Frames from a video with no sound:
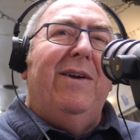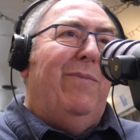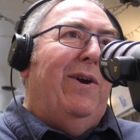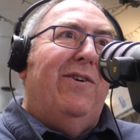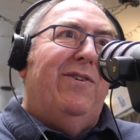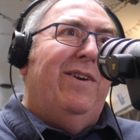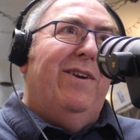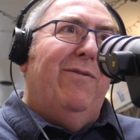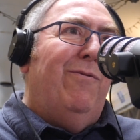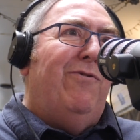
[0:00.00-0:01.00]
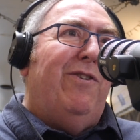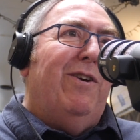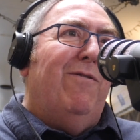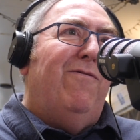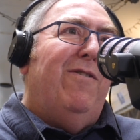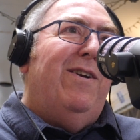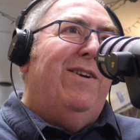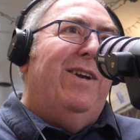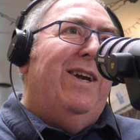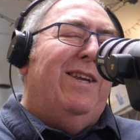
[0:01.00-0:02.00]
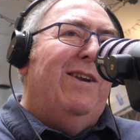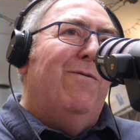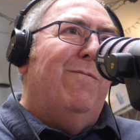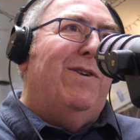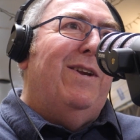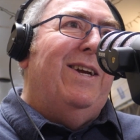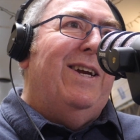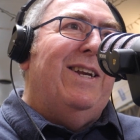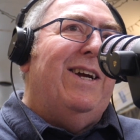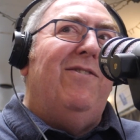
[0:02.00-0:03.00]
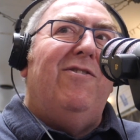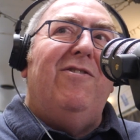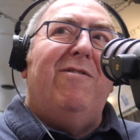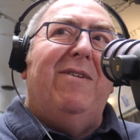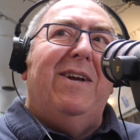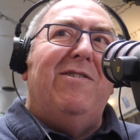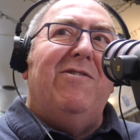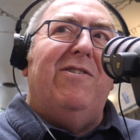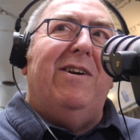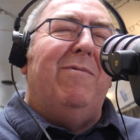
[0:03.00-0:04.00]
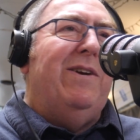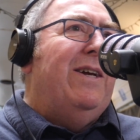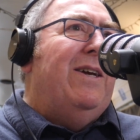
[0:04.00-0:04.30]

Because also you'll find it enormously enhances your relationships.